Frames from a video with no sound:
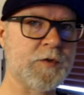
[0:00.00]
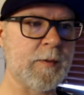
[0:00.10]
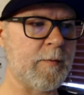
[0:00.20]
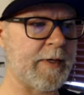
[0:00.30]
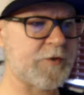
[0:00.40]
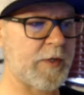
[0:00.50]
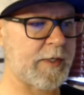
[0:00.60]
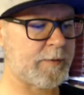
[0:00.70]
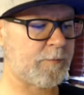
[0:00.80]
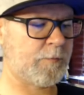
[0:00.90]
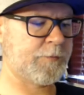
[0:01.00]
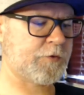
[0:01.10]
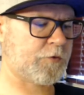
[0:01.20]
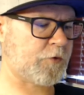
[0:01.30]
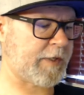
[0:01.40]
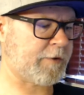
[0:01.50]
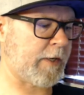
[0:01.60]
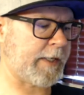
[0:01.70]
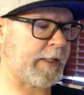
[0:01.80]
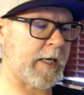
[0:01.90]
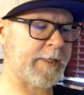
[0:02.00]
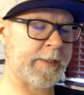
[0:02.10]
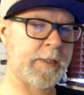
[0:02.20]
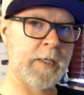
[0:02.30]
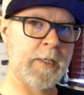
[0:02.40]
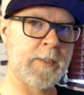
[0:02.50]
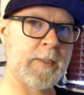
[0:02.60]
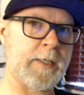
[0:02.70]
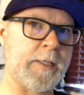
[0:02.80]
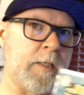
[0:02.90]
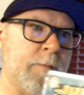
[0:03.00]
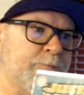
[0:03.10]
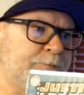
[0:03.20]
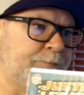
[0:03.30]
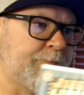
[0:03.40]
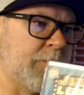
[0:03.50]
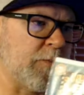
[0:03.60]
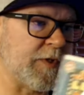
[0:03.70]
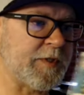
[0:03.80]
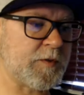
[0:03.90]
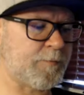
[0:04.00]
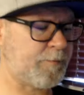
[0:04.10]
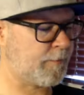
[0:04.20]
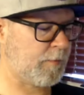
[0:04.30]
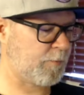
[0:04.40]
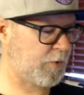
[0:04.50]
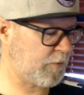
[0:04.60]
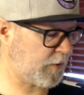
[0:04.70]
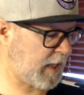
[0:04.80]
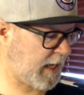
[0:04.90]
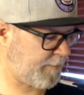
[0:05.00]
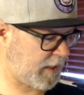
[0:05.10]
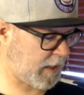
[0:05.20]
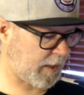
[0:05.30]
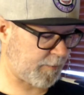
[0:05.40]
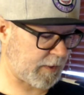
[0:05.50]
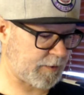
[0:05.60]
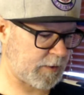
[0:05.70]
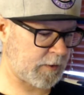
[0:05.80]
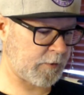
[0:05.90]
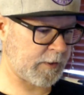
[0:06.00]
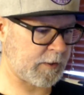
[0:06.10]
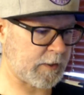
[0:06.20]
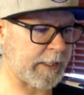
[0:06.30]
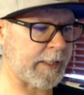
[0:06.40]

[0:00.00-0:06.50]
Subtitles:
of my trade credit on it. But this is a beautiful copy. I'm considering,